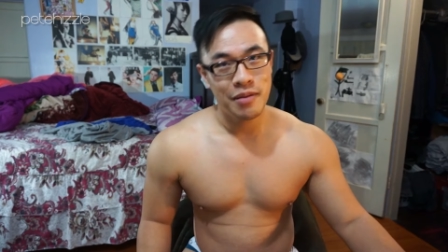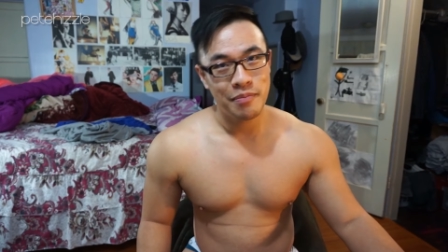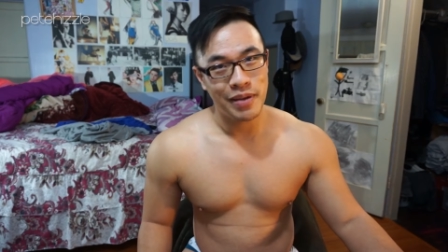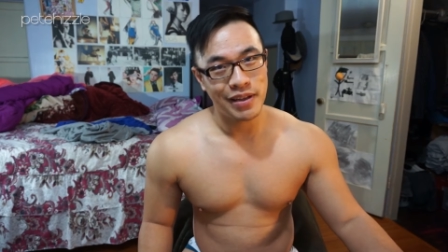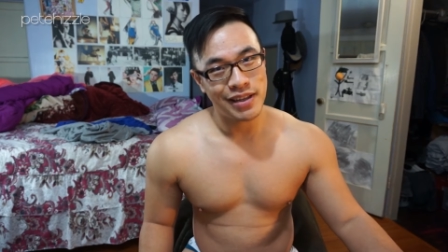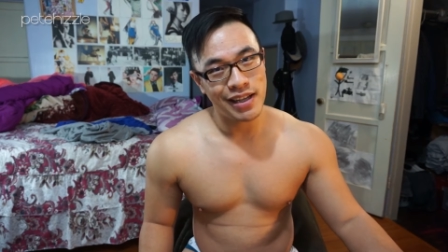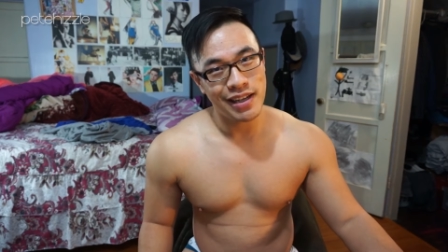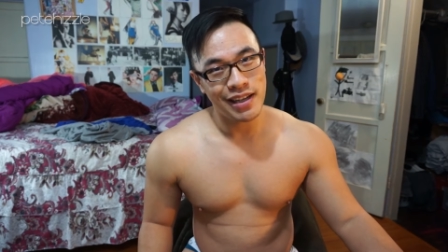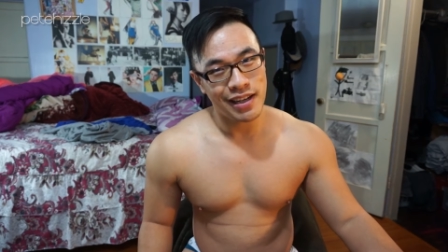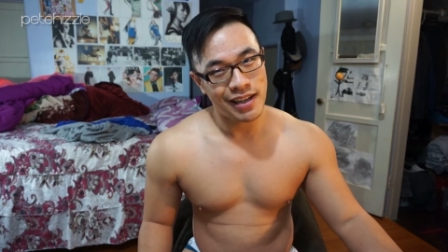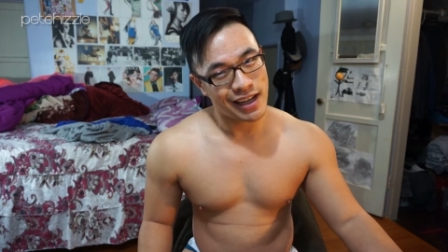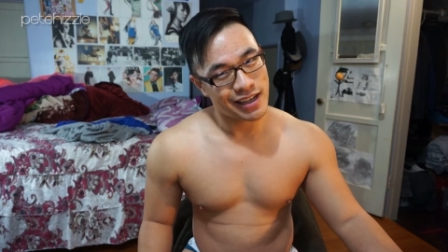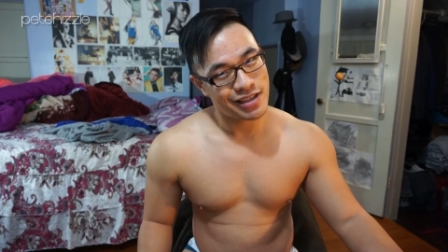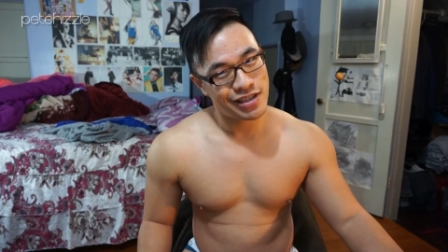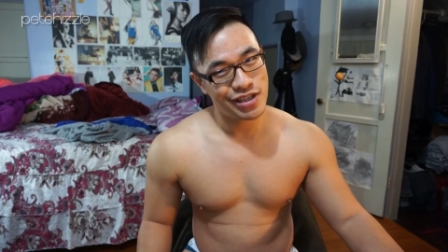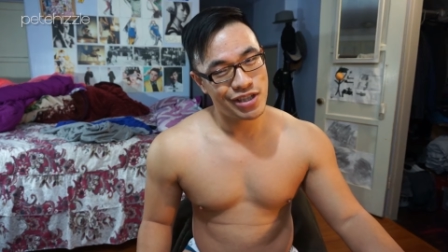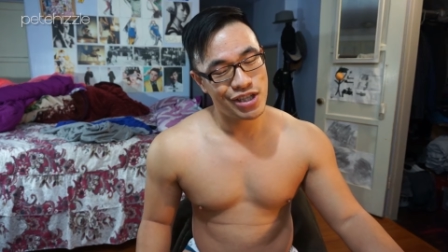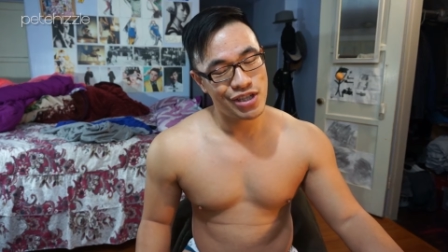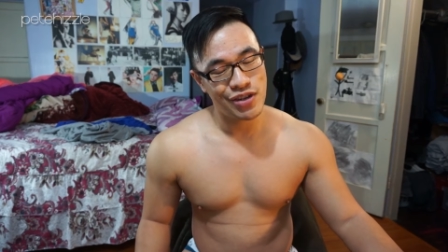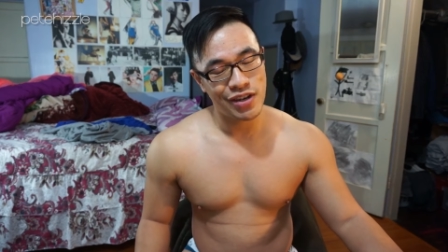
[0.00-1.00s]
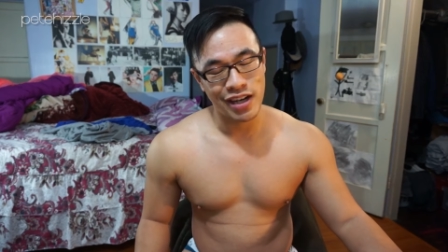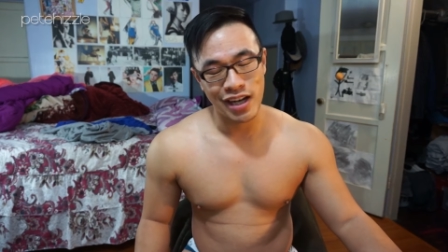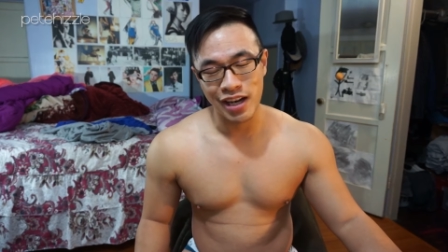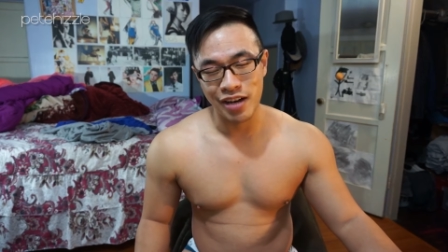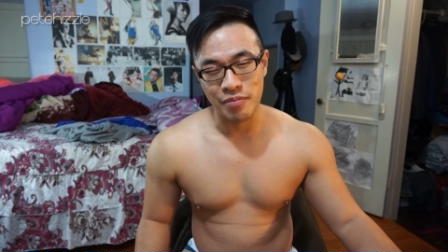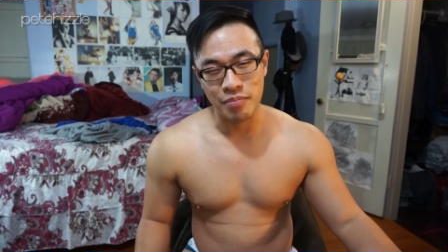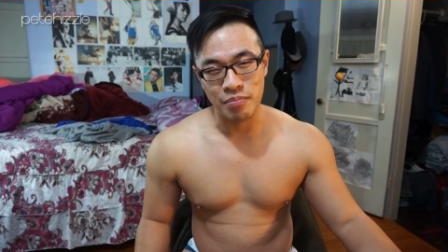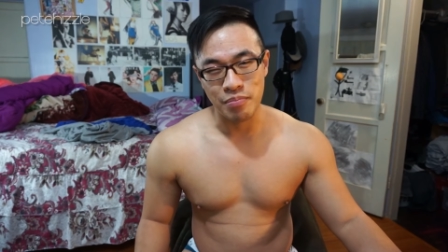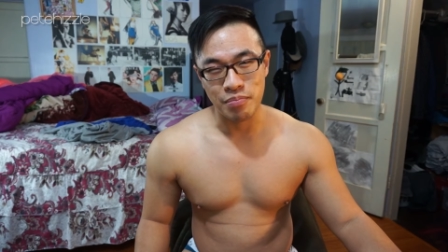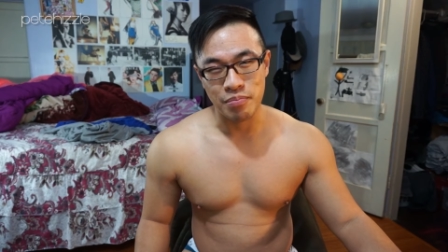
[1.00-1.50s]
But then the next two are kind
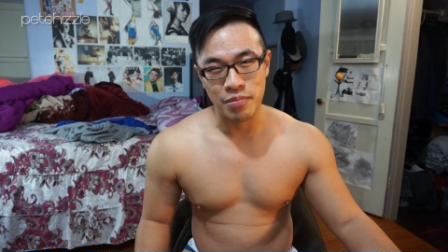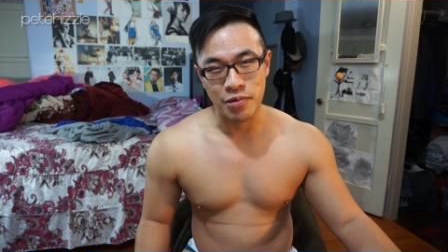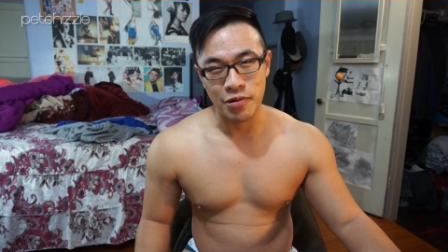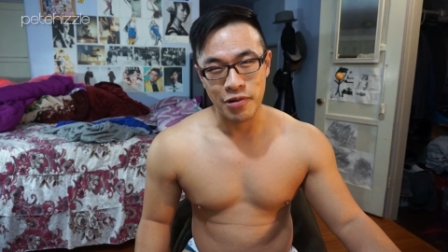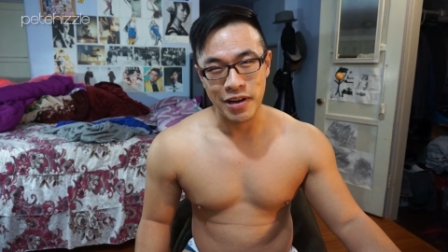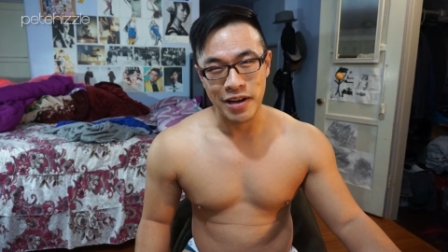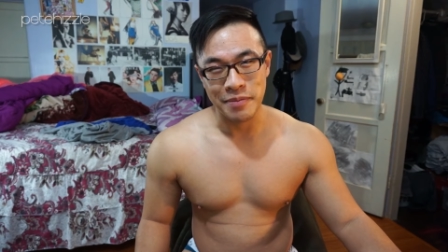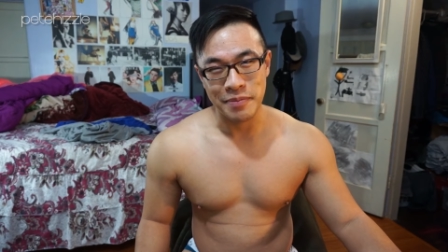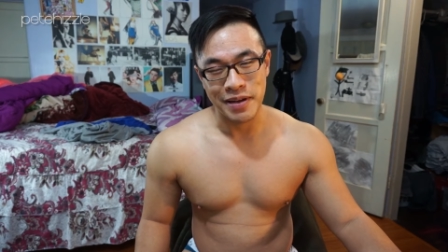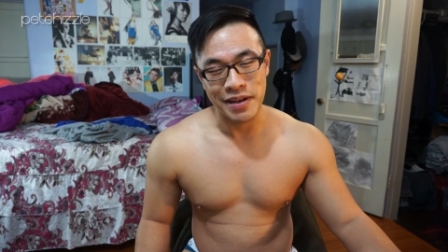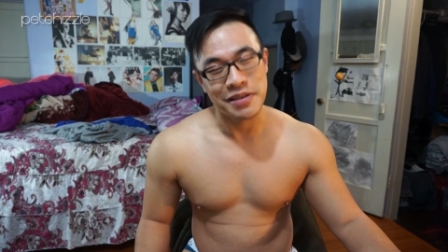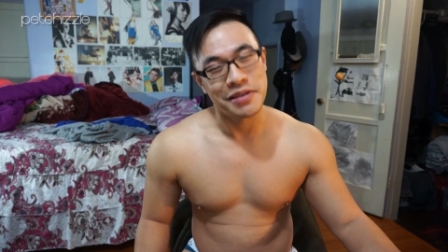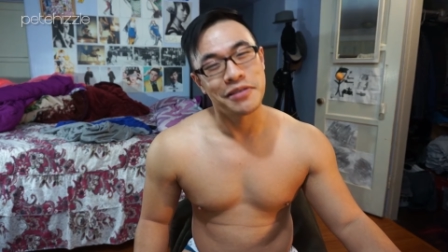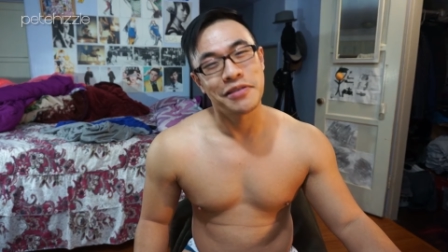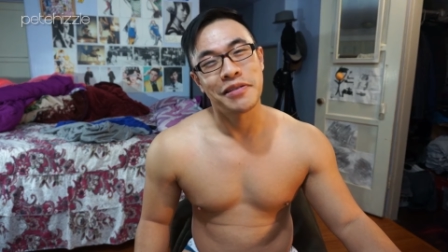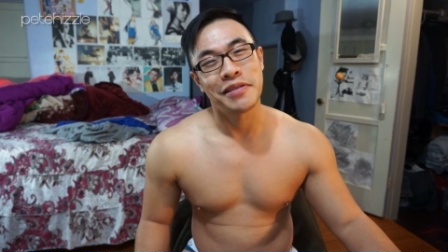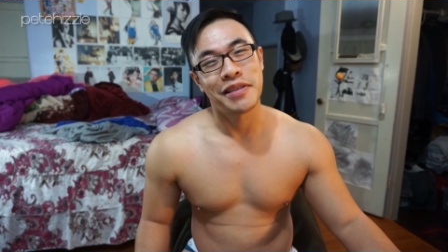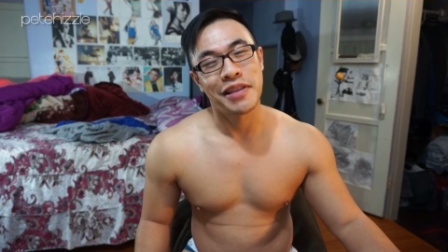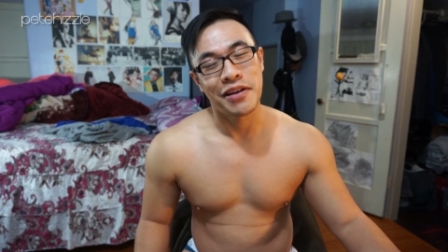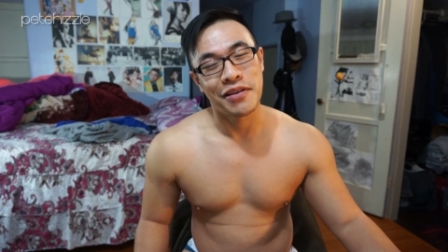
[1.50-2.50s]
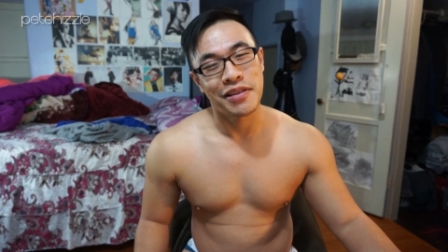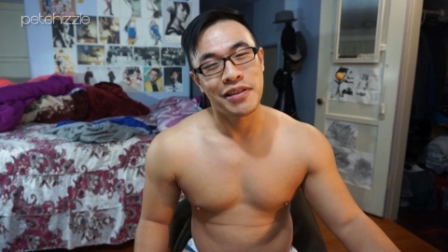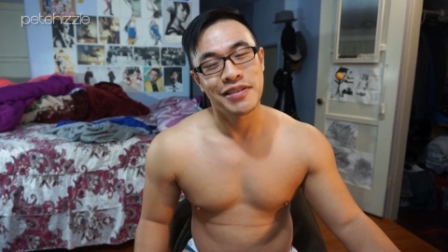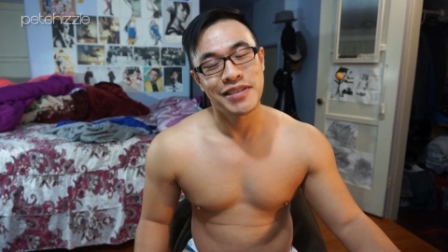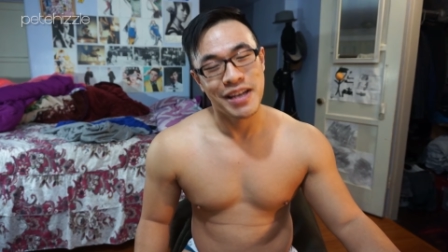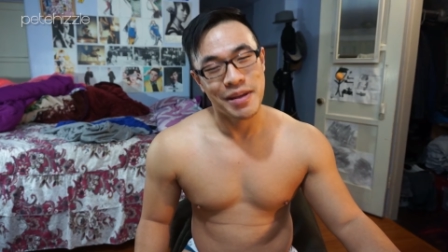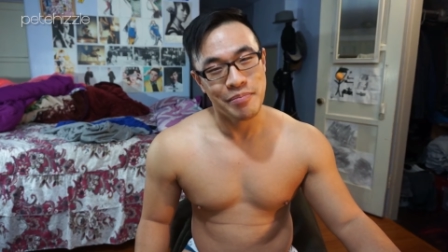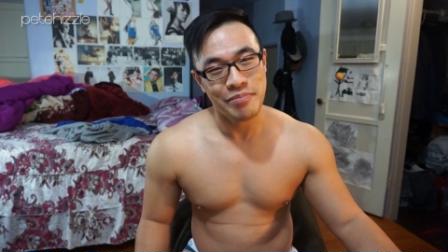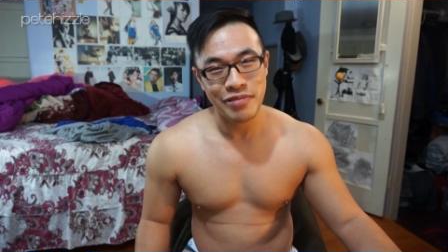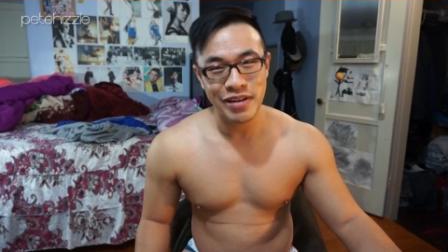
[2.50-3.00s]
of boring because they're the
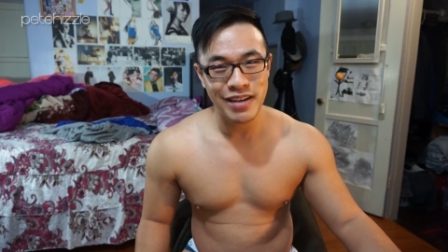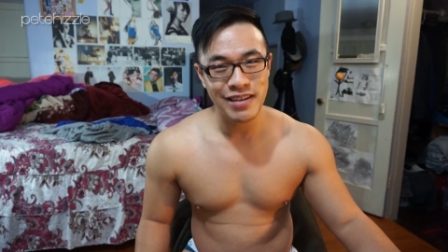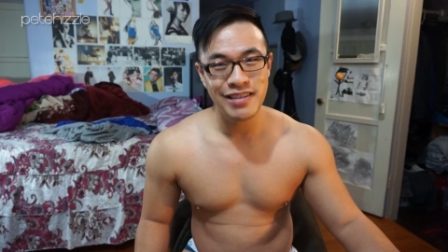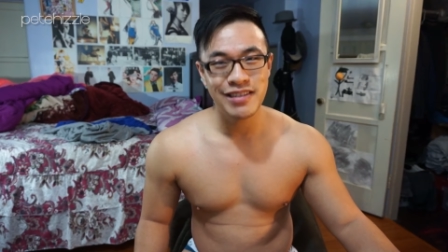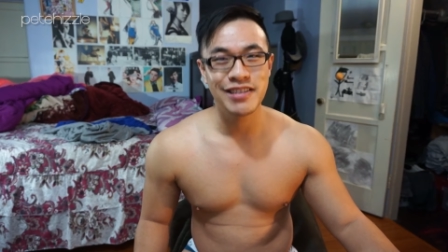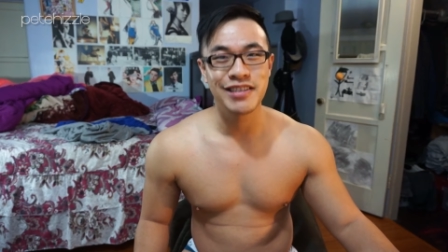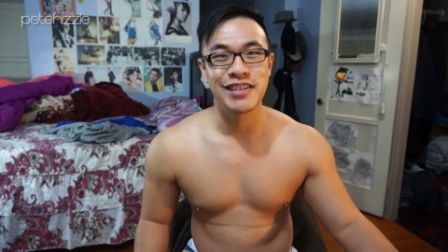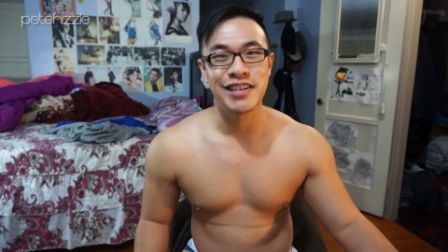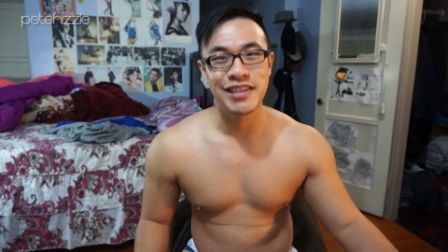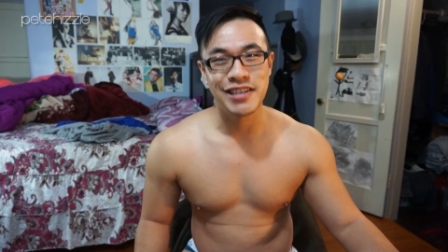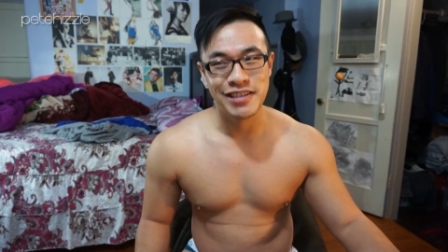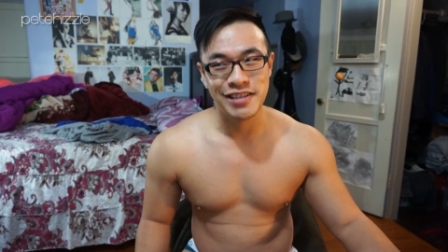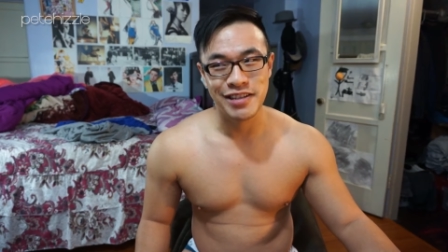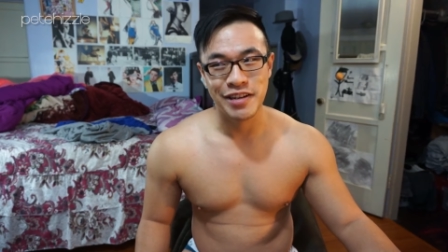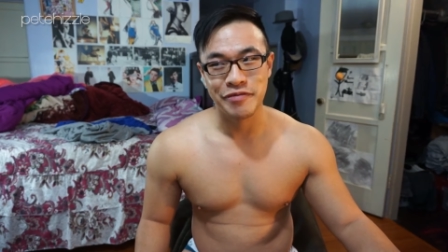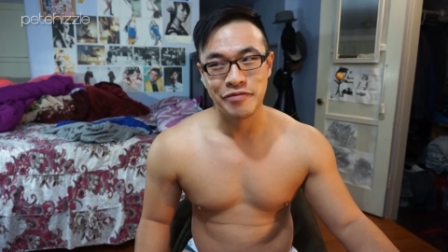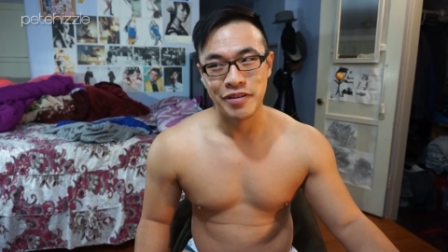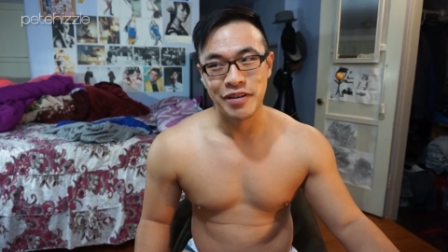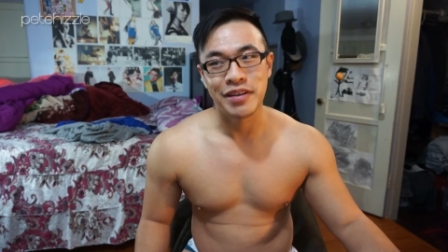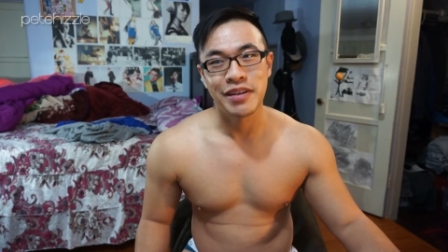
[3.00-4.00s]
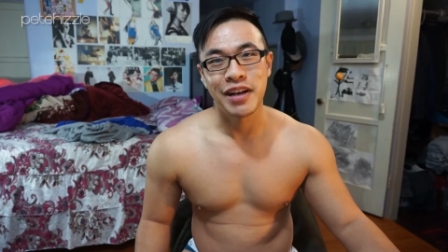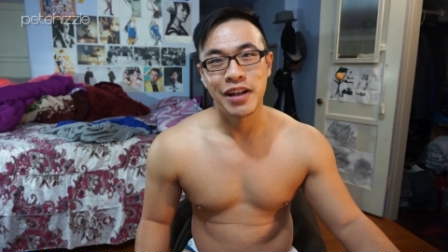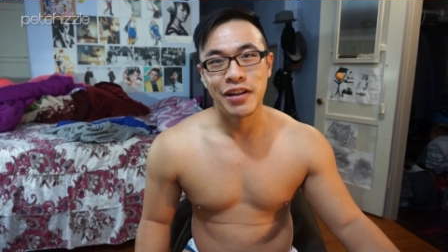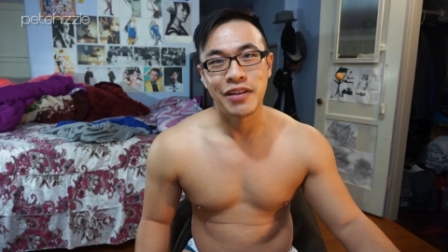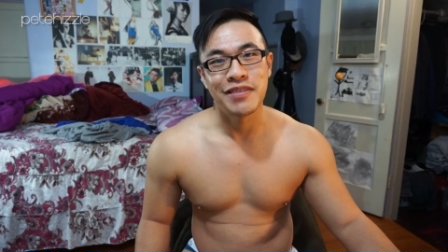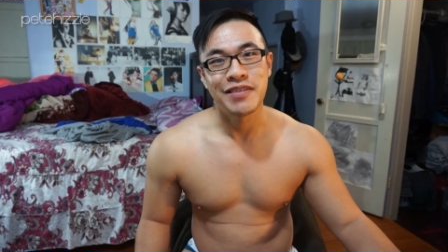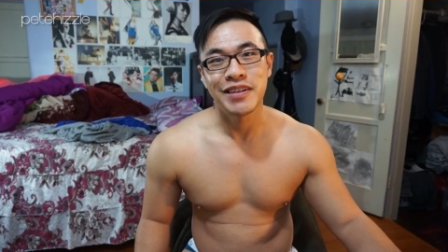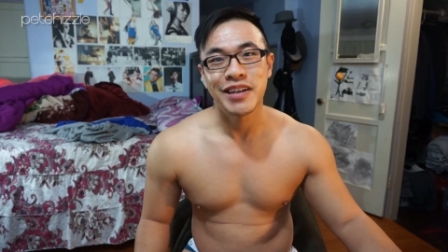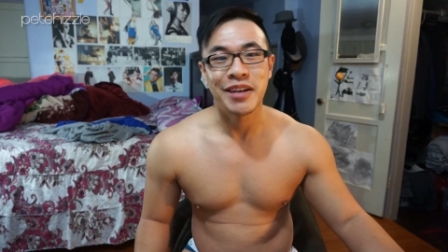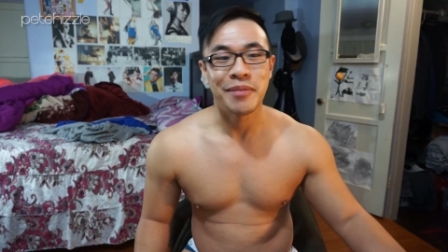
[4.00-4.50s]
same prints, just different
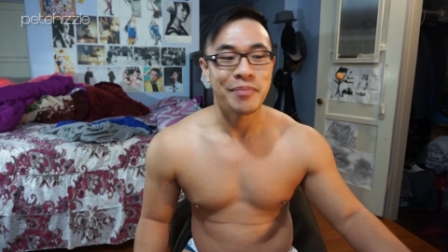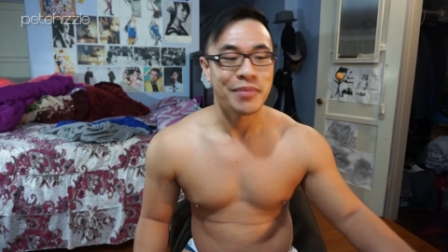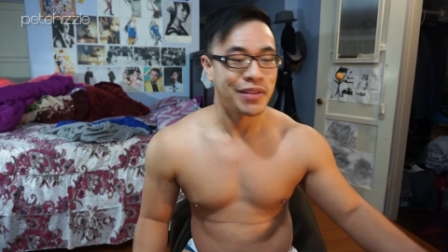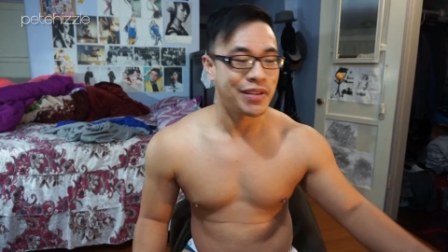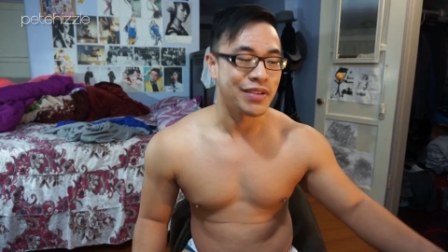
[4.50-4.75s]
color schemes.